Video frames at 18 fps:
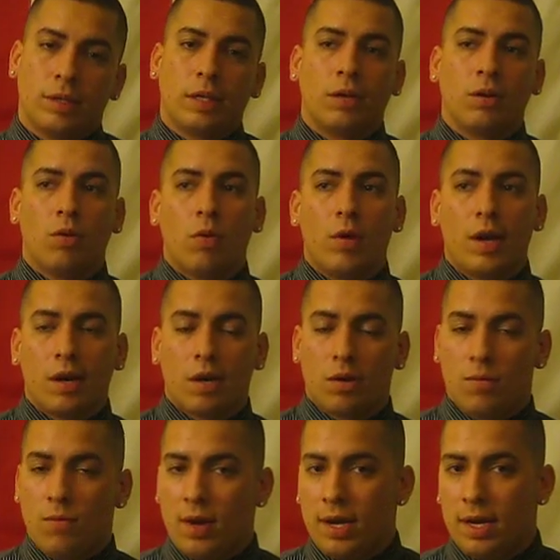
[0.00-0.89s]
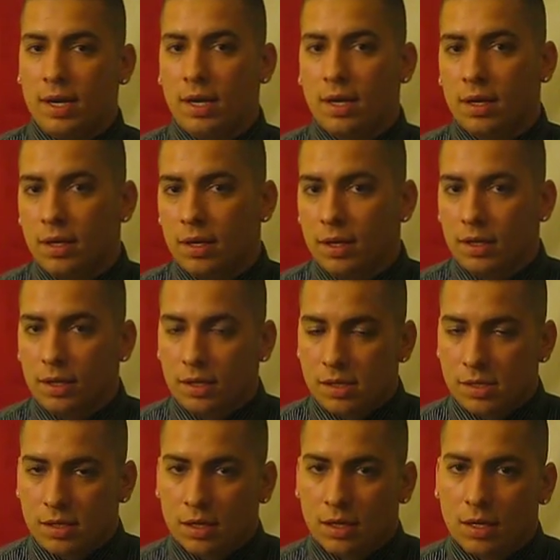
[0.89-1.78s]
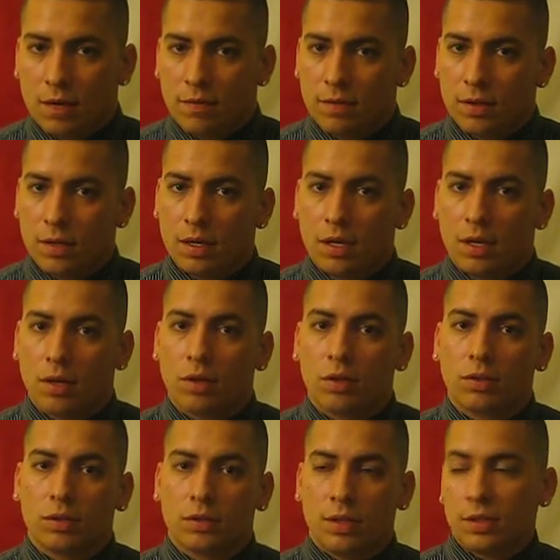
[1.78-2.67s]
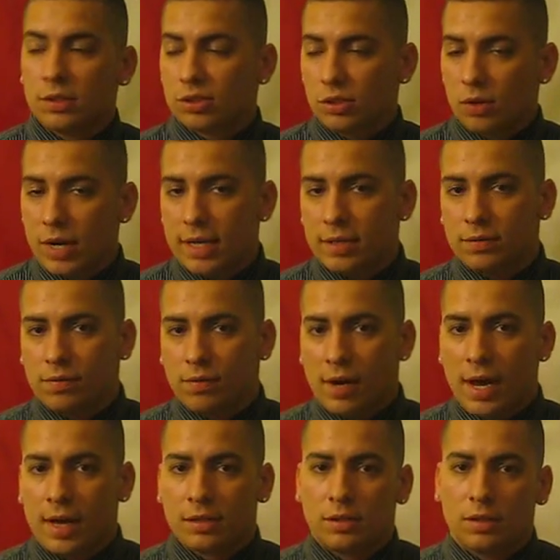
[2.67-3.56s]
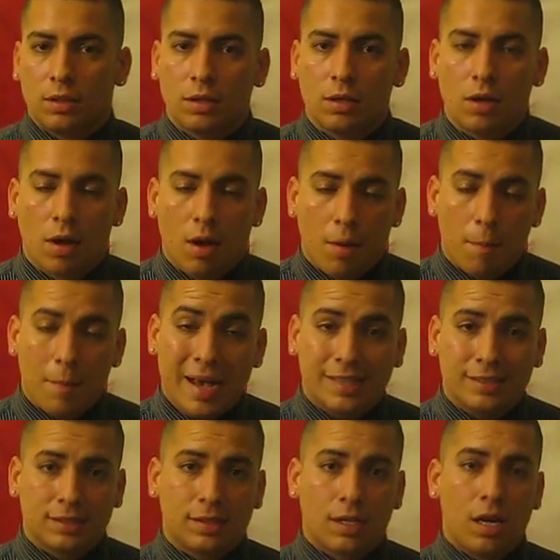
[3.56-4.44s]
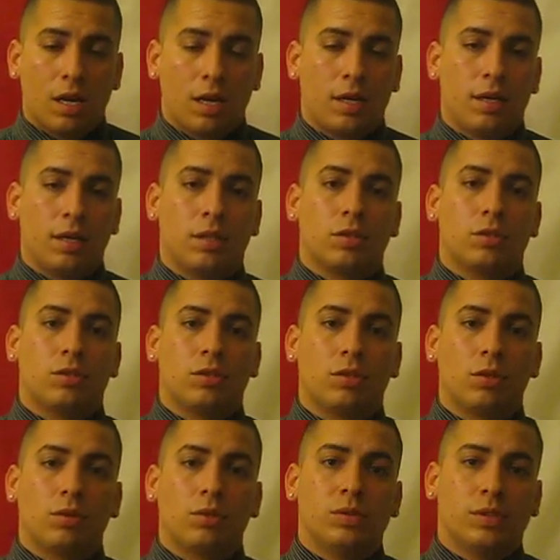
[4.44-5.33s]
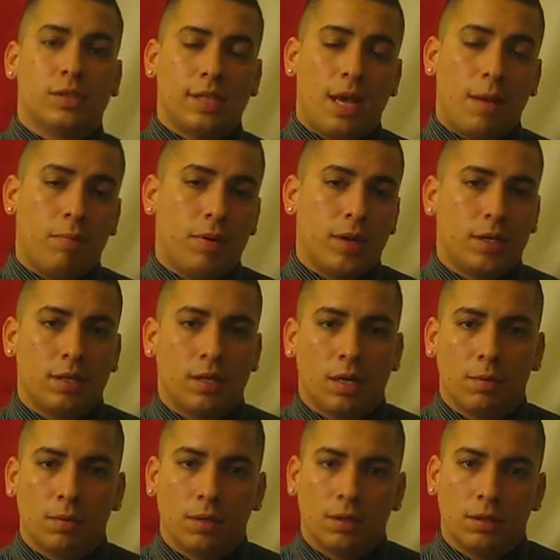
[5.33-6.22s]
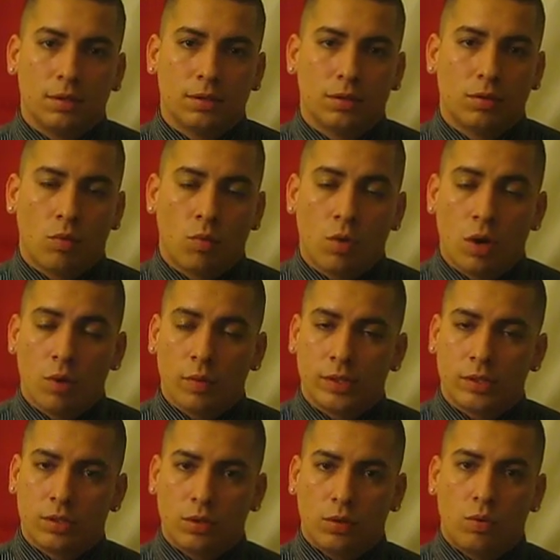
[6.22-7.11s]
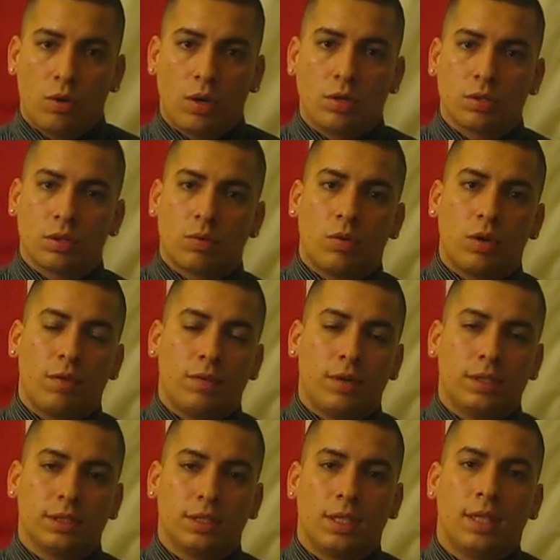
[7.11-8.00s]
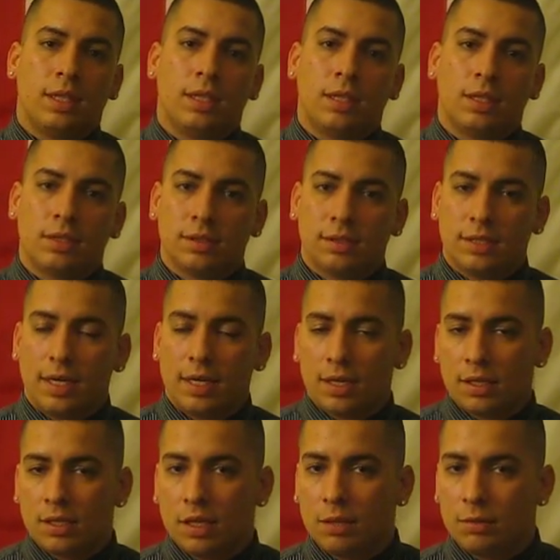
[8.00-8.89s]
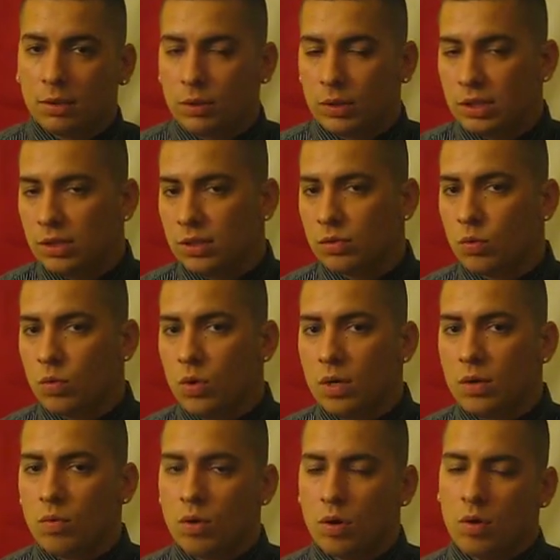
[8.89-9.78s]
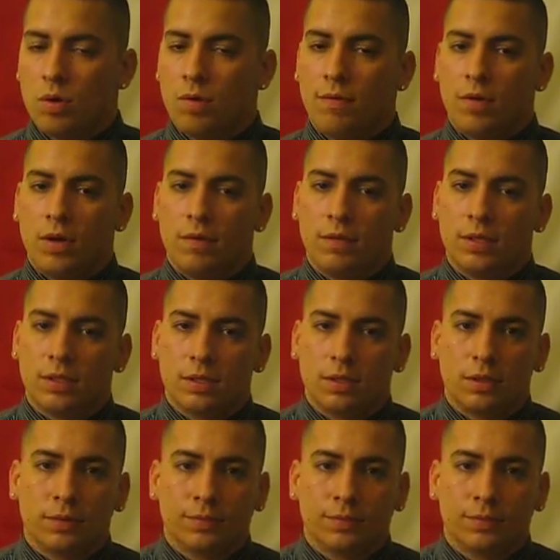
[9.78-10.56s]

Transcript: a quicker way to cover the stress fracture by installing 2 separate doublers, one with 2 rows of rivets and then the second doubler with just 1 row of rivets.